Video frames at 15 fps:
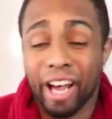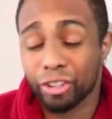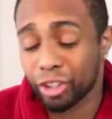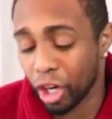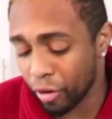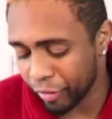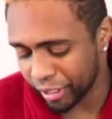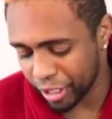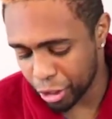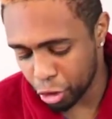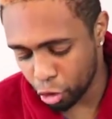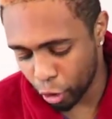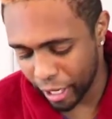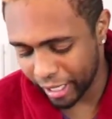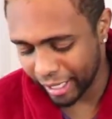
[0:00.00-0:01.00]
Now, serving this
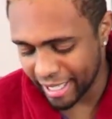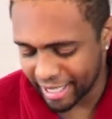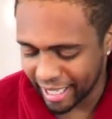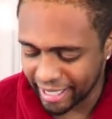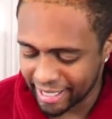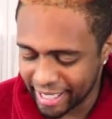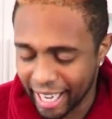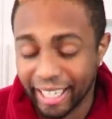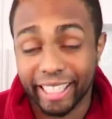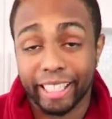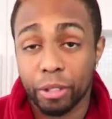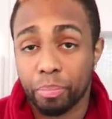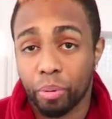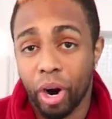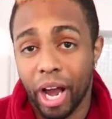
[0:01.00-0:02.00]
drink is a
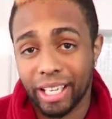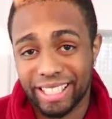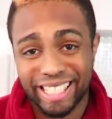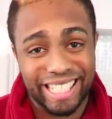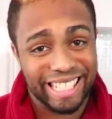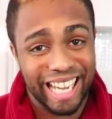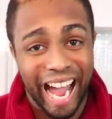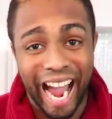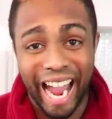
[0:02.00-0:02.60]
delicate process.